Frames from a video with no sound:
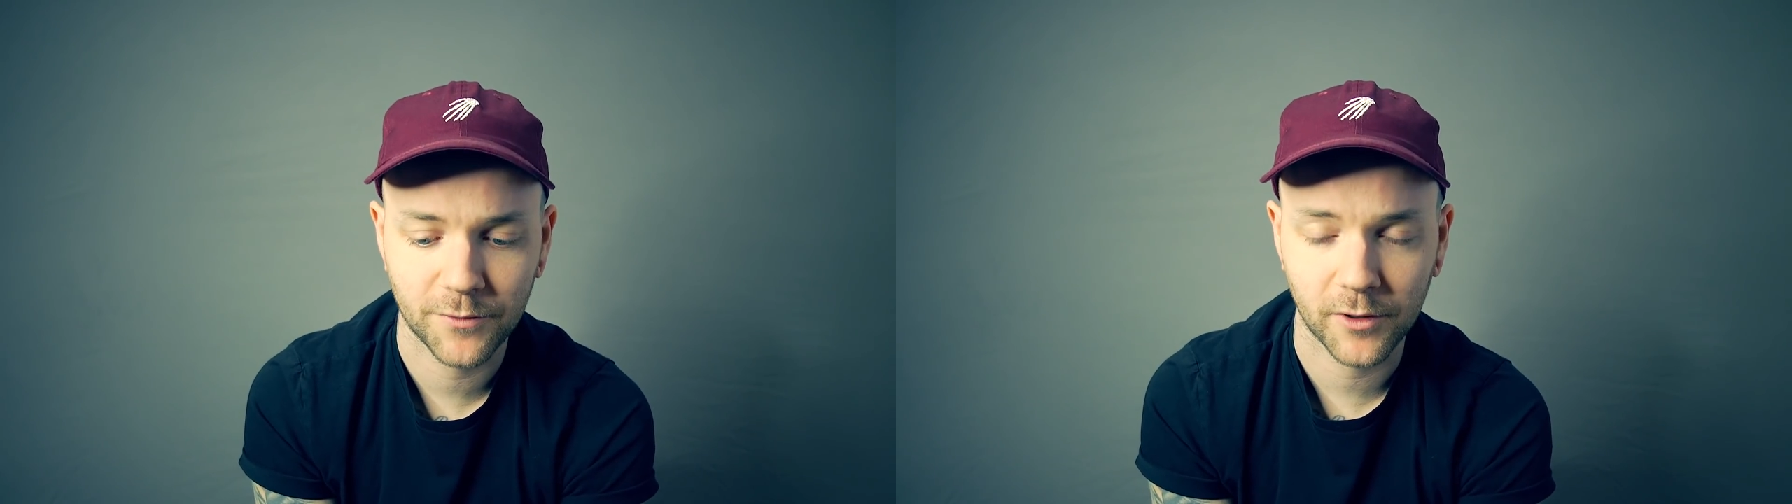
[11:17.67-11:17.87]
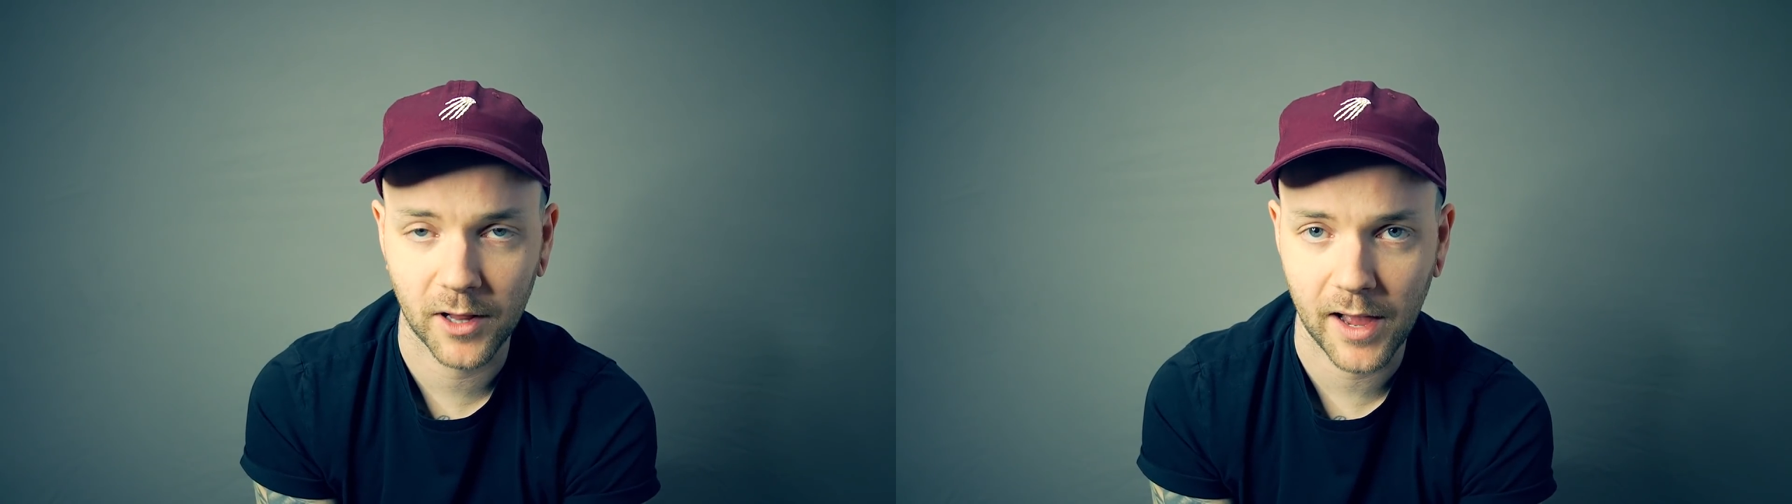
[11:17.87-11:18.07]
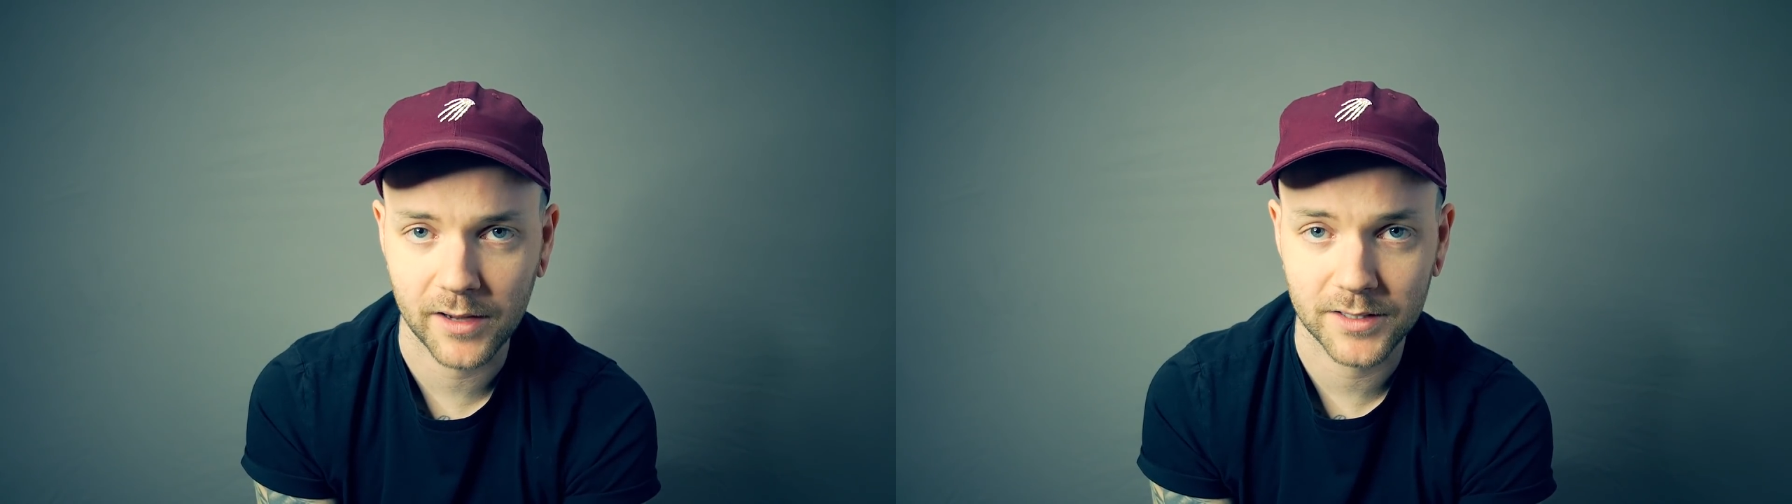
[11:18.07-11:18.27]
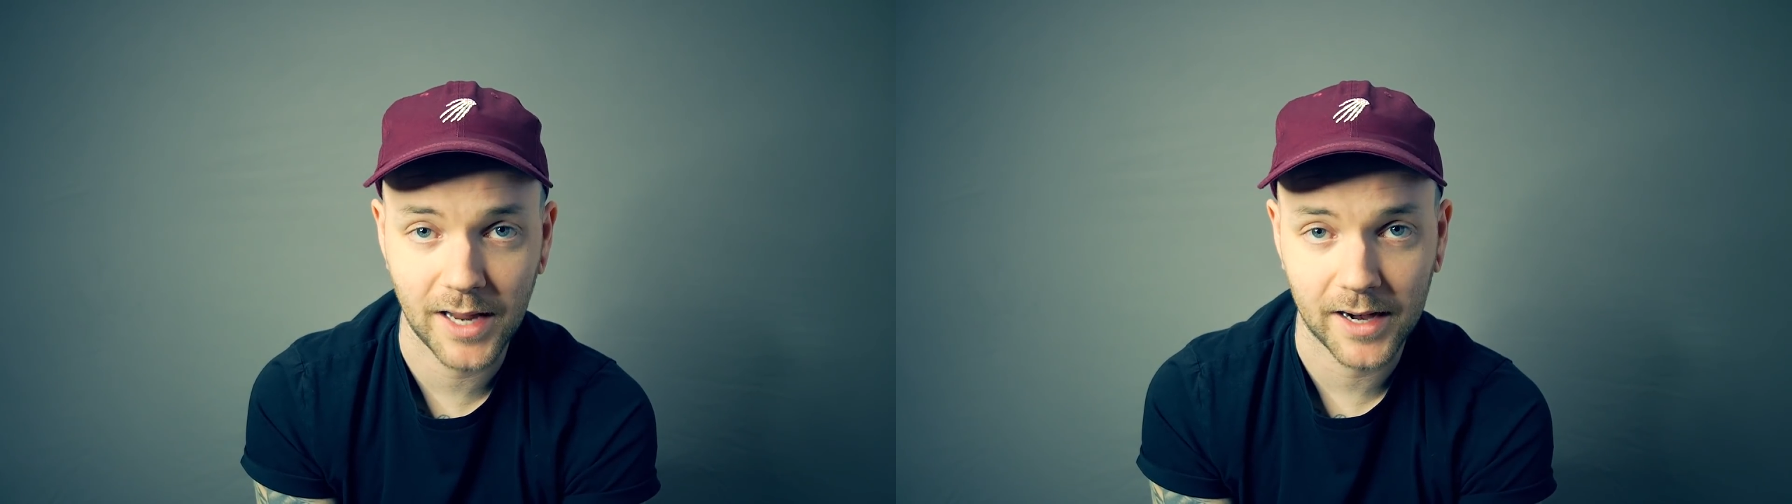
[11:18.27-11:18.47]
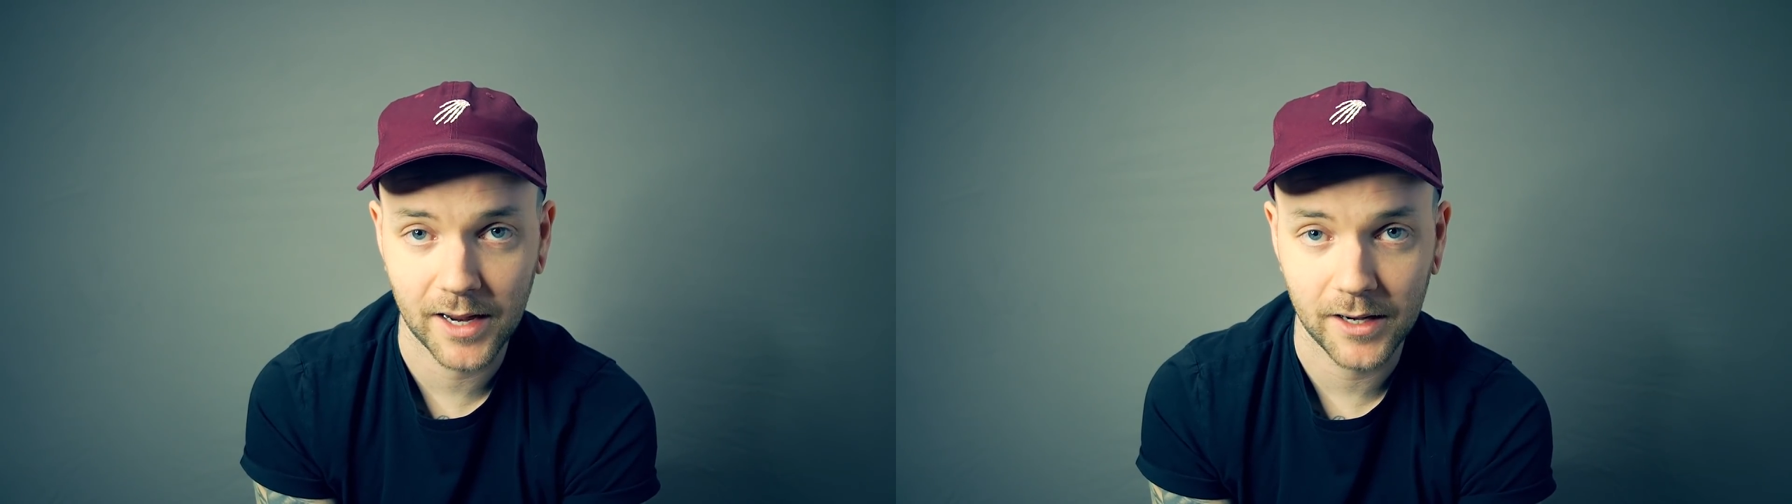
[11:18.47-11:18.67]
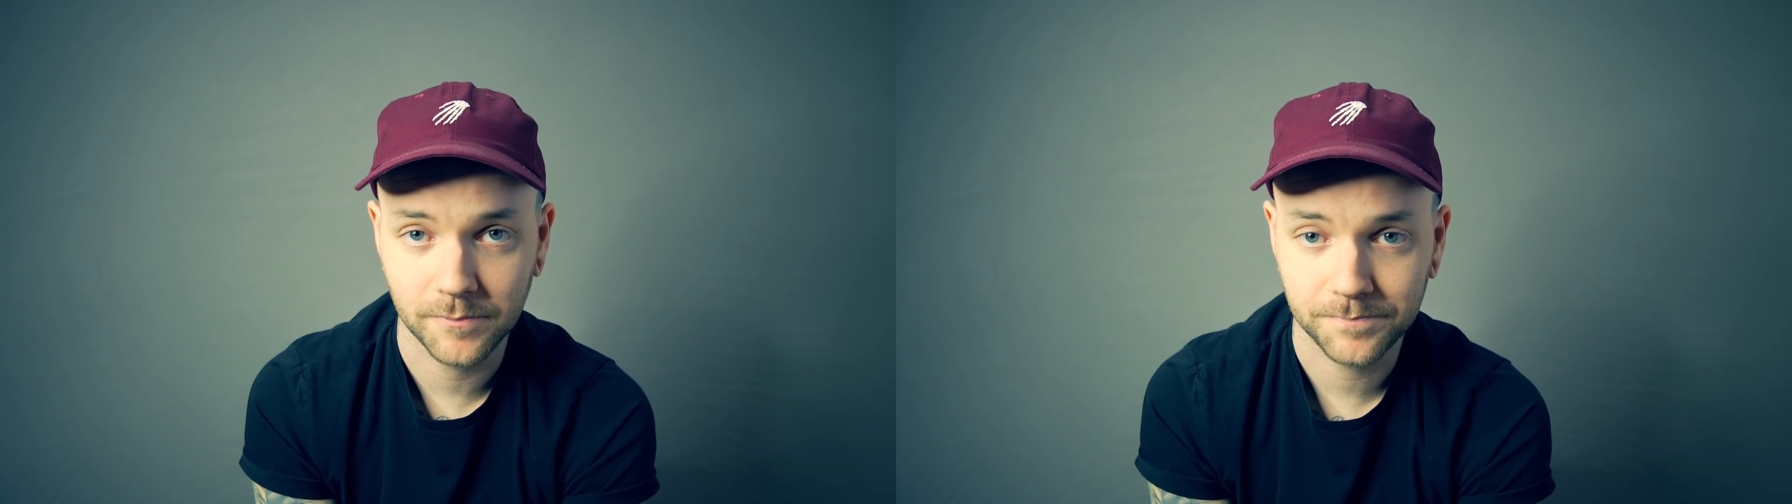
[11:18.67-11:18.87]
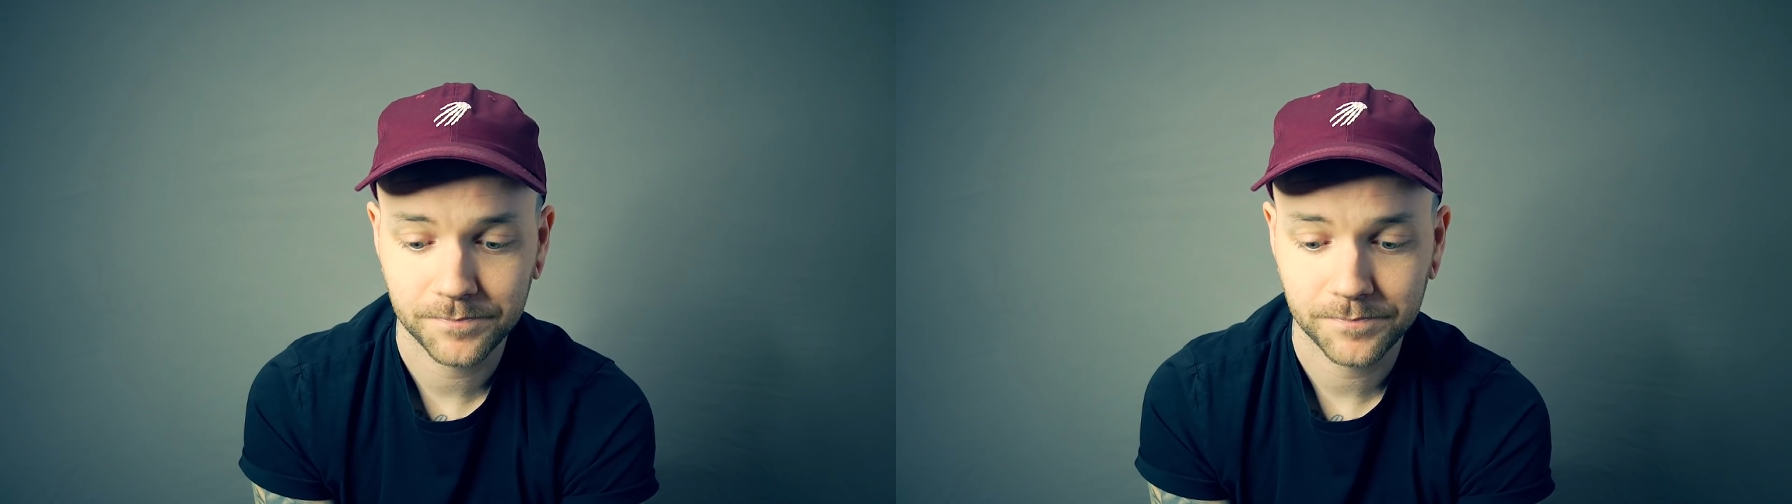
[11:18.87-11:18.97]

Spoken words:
for the last decade.